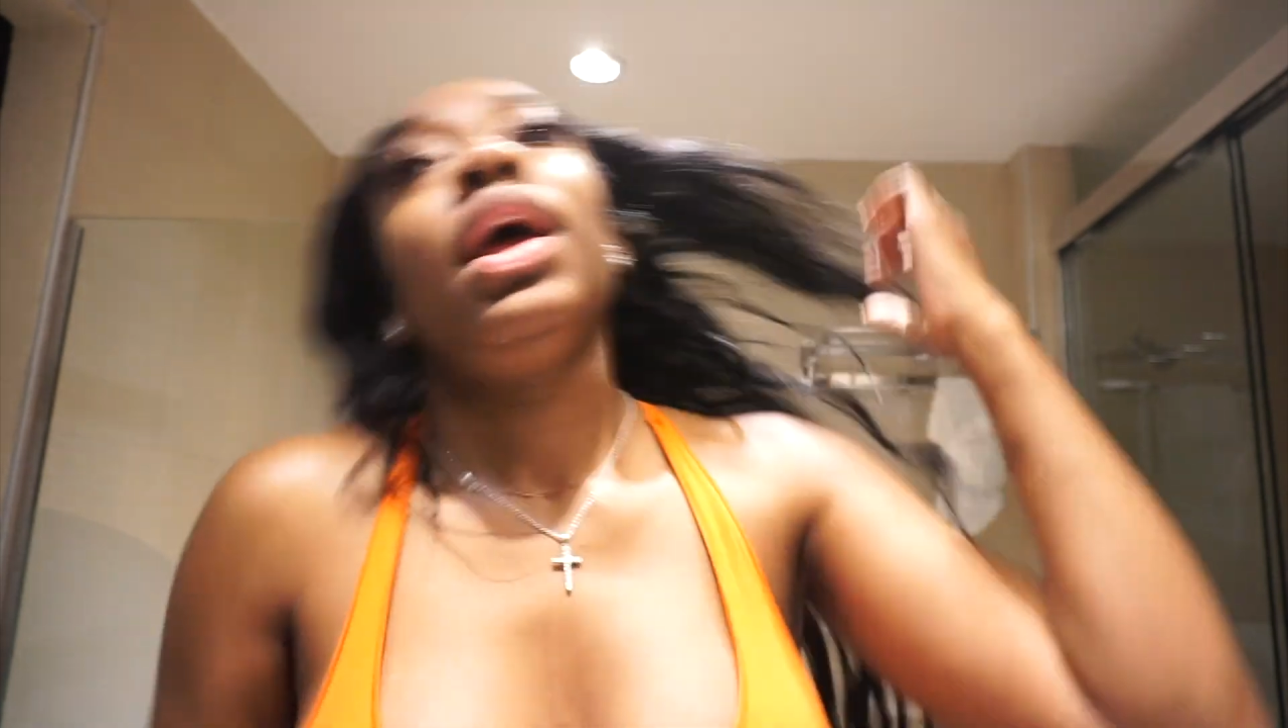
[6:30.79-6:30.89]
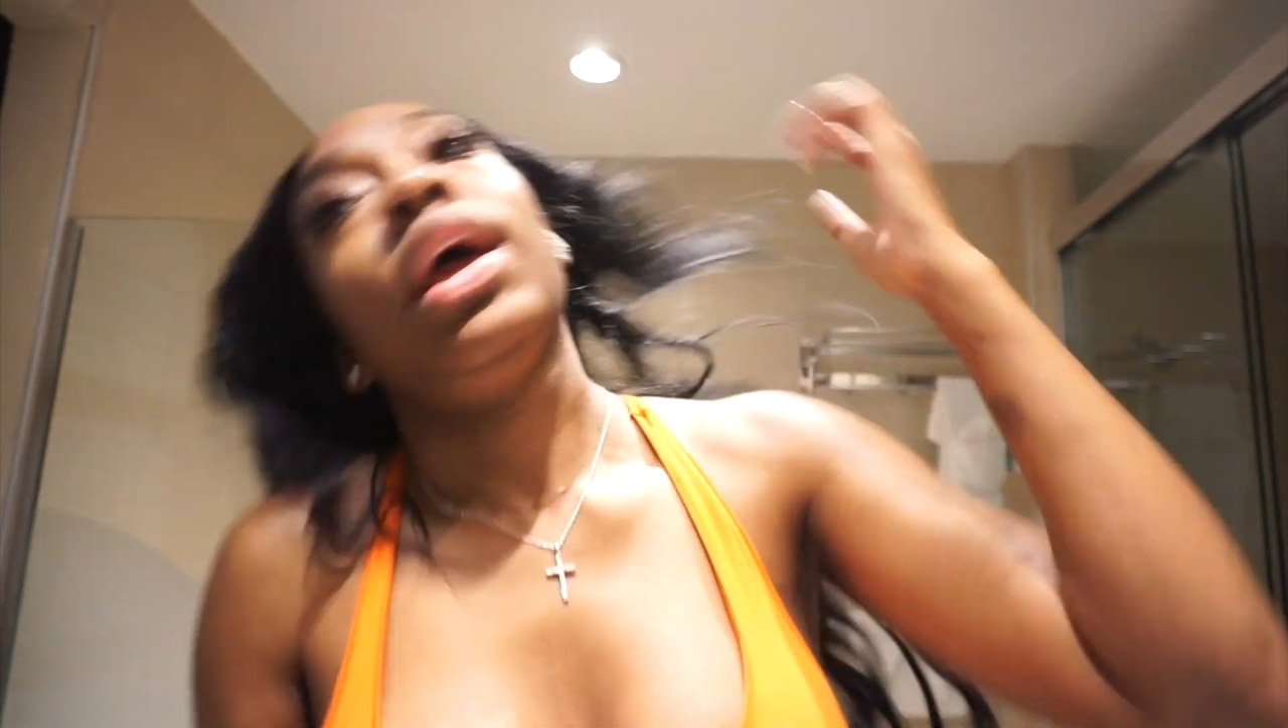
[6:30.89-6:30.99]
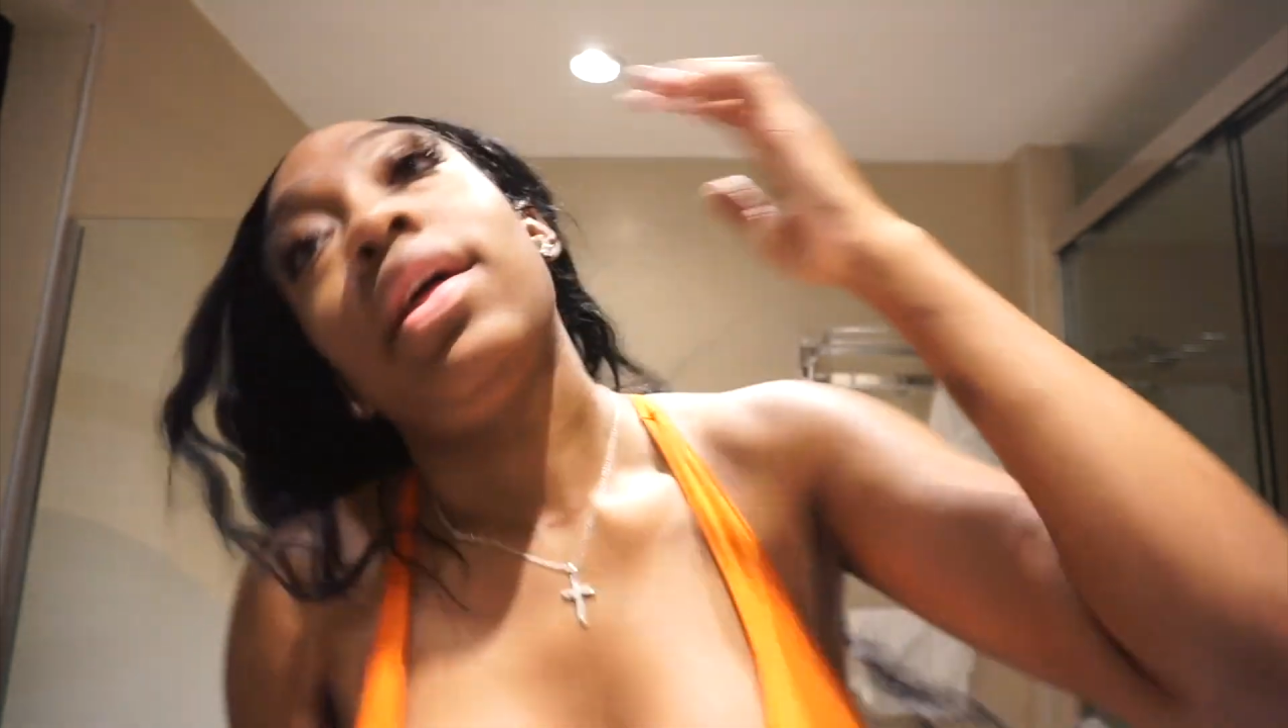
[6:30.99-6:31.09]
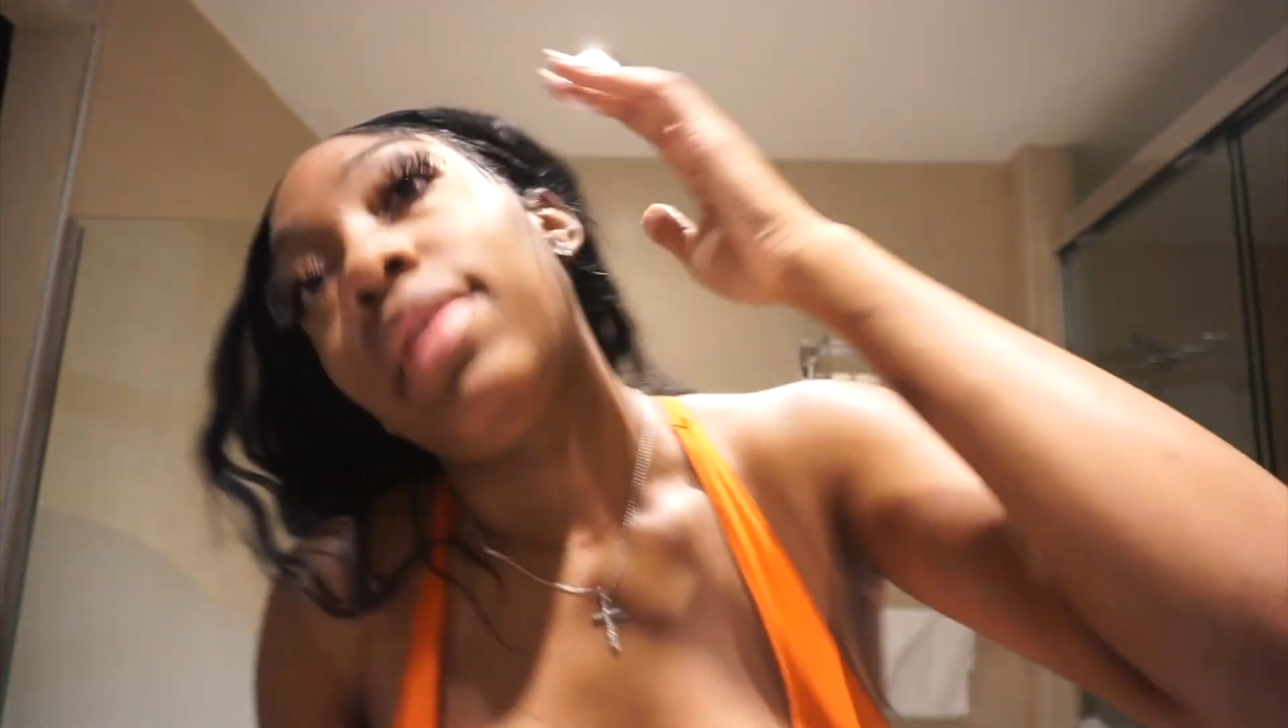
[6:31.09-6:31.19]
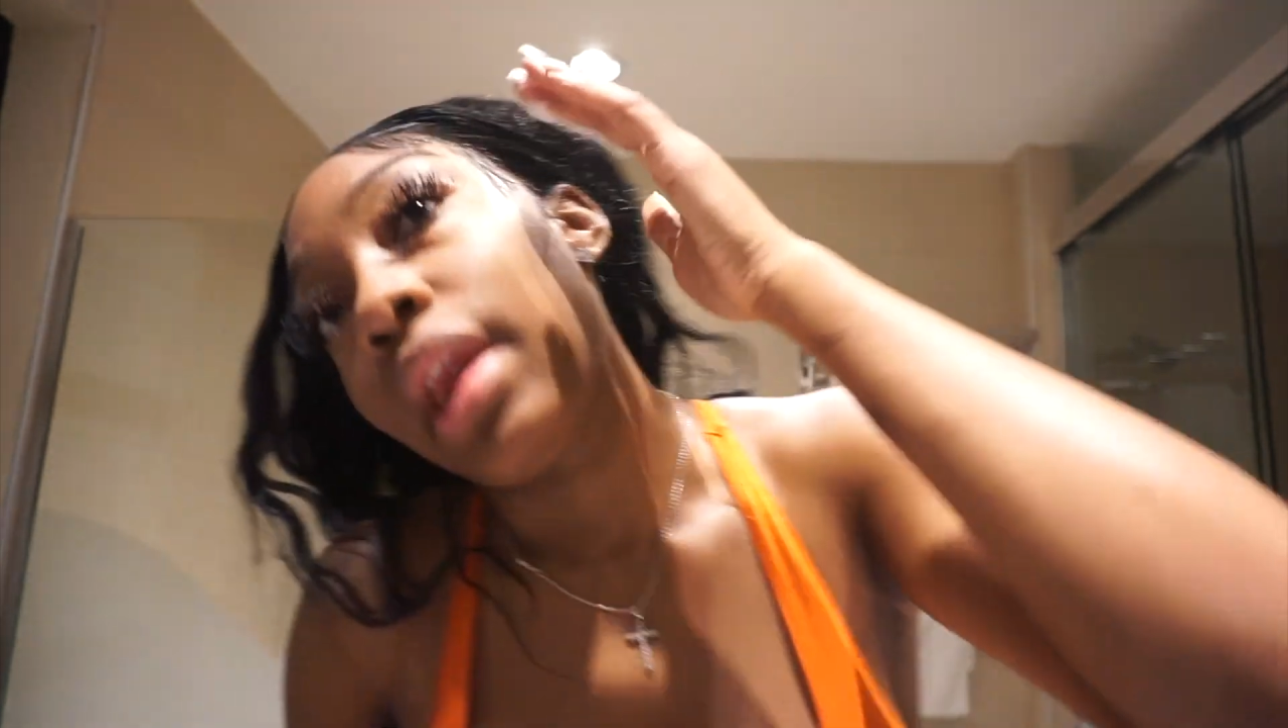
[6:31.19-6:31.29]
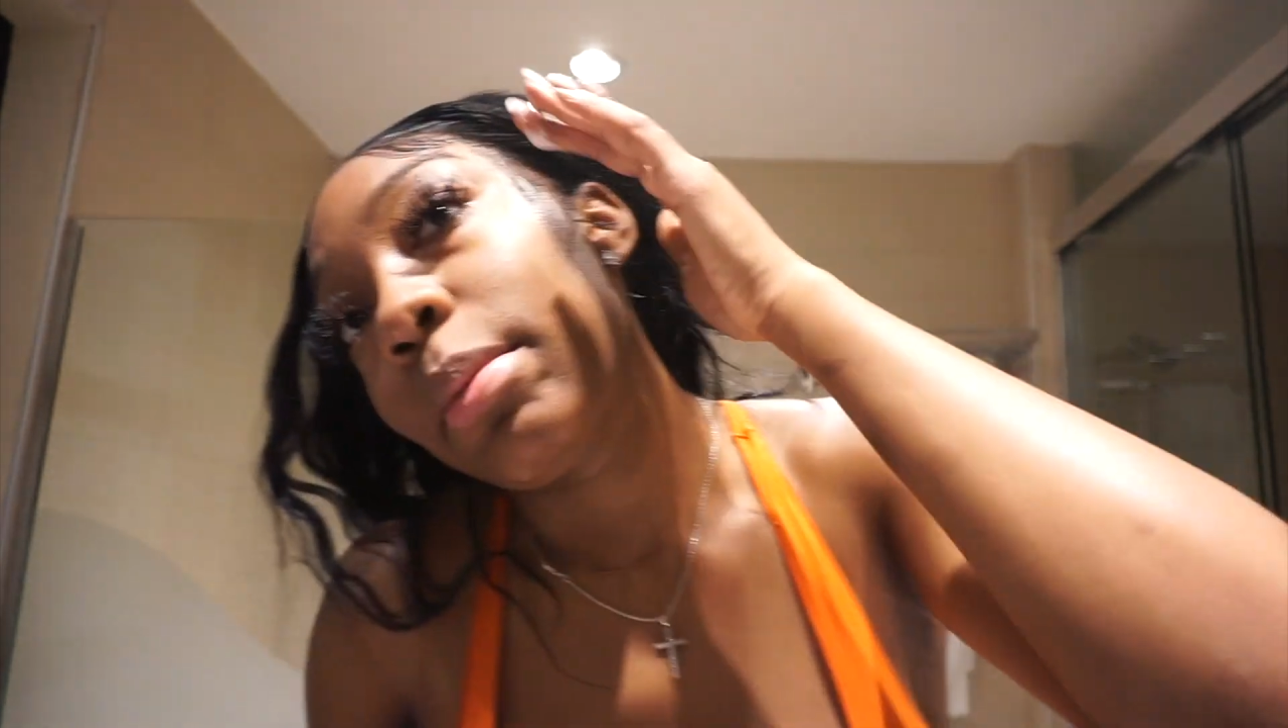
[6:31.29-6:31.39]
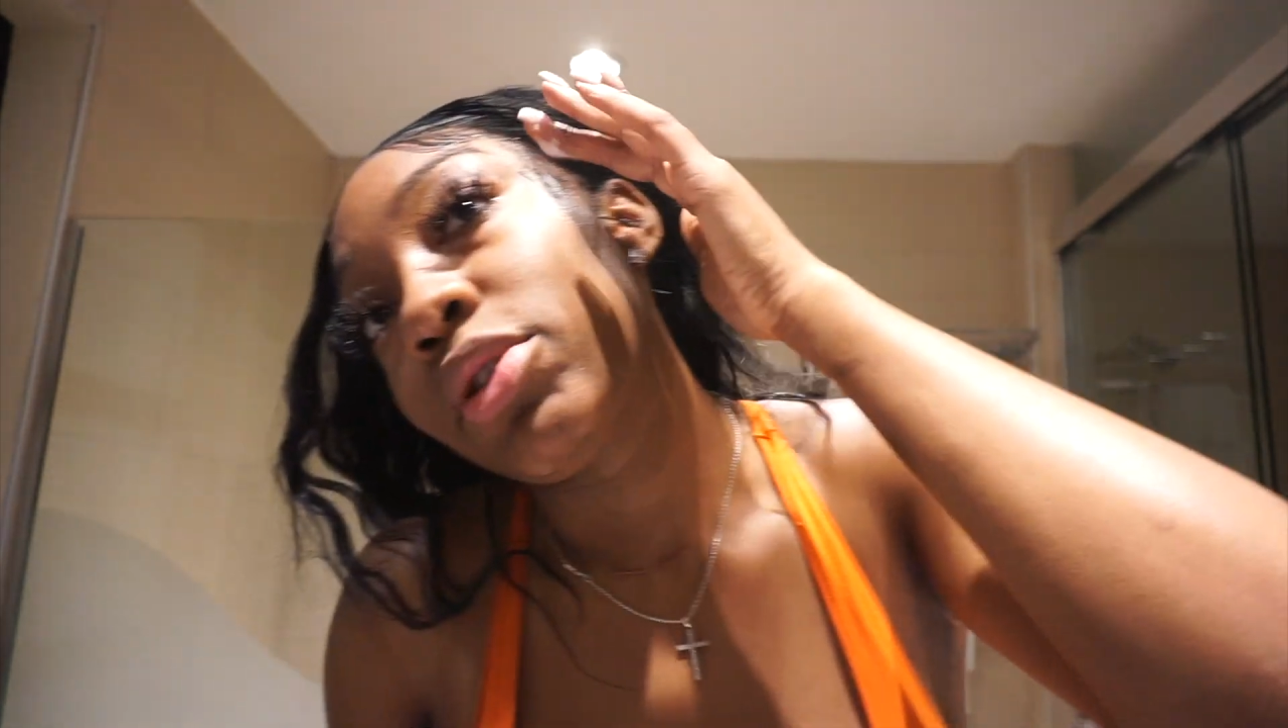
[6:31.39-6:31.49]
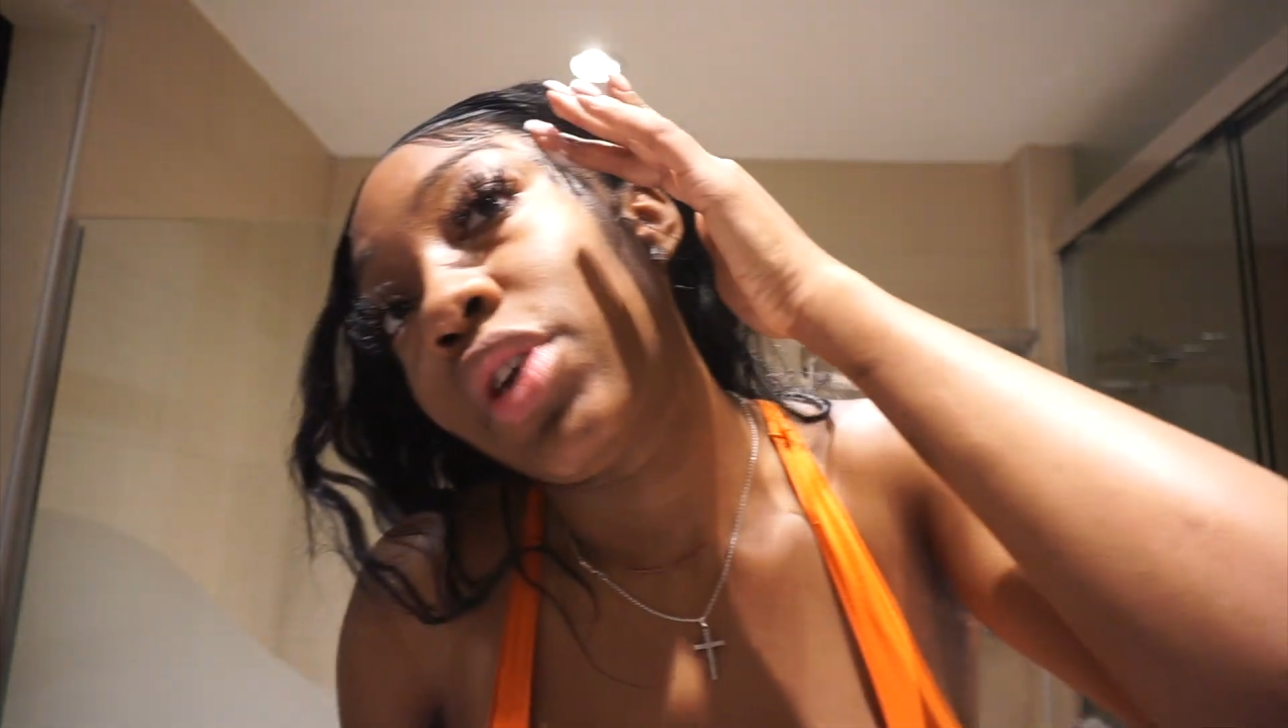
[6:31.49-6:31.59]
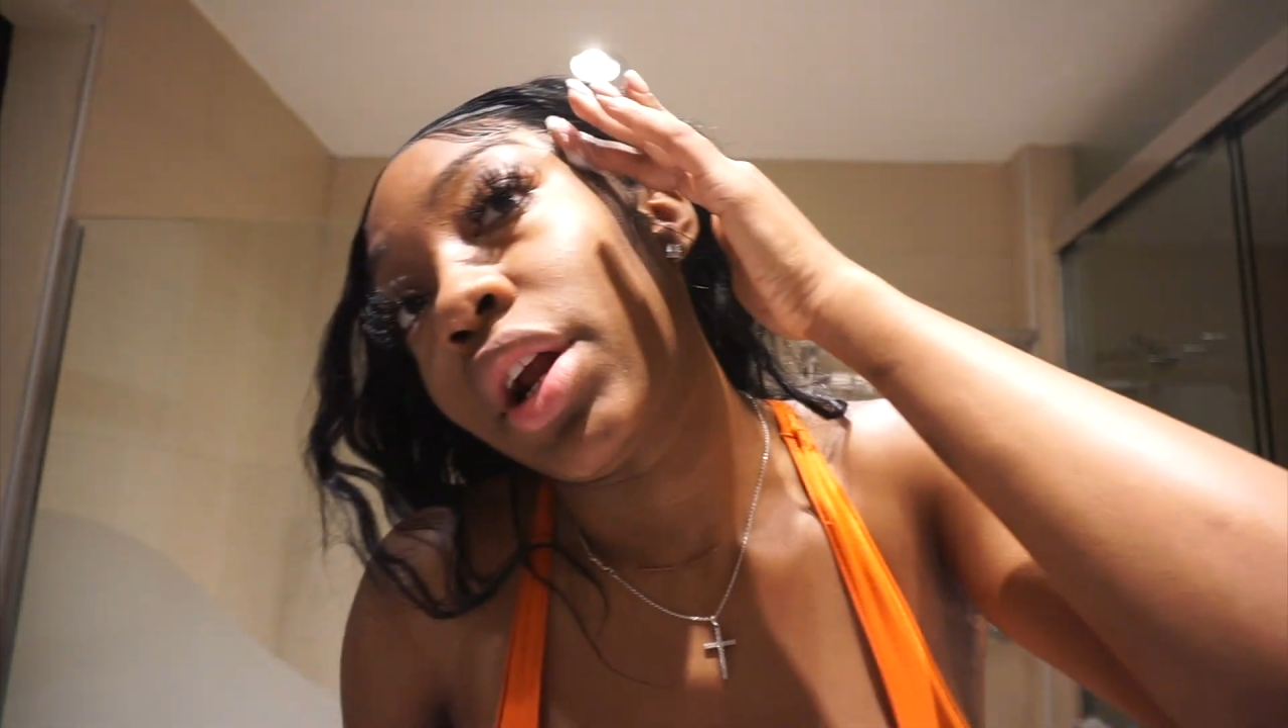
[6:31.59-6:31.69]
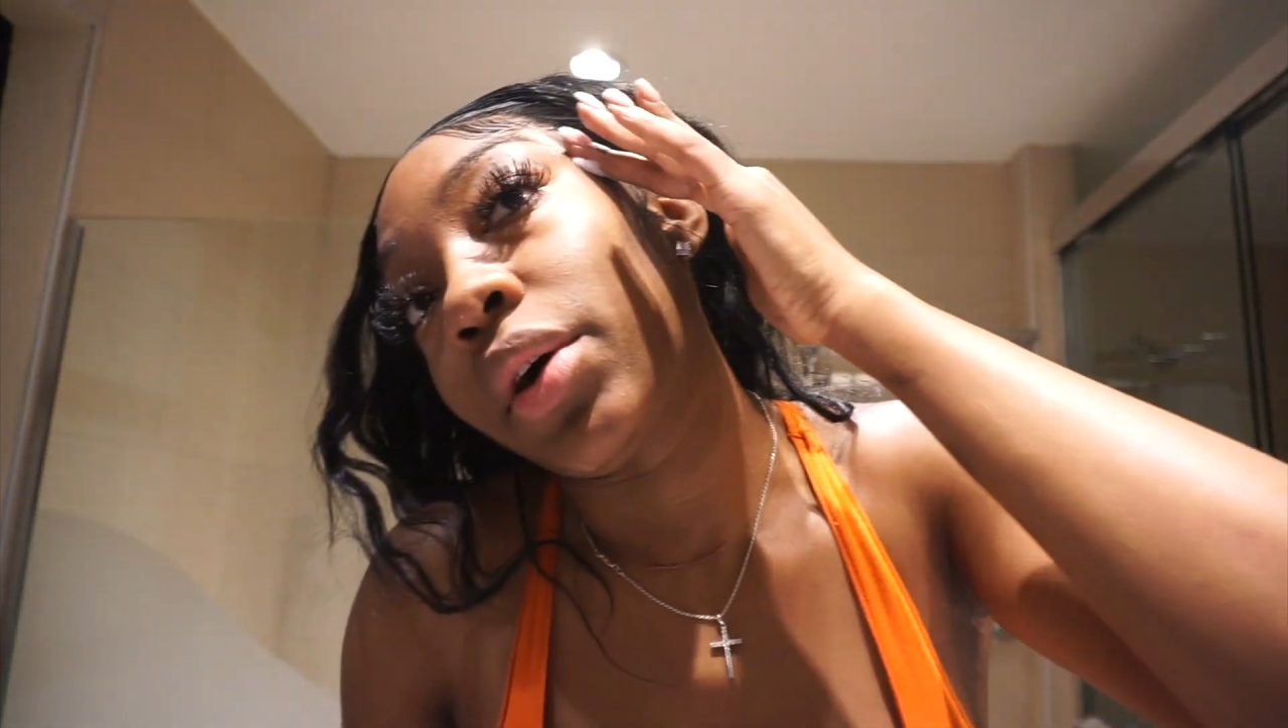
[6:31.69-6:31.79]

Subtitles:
And then I'm gonna try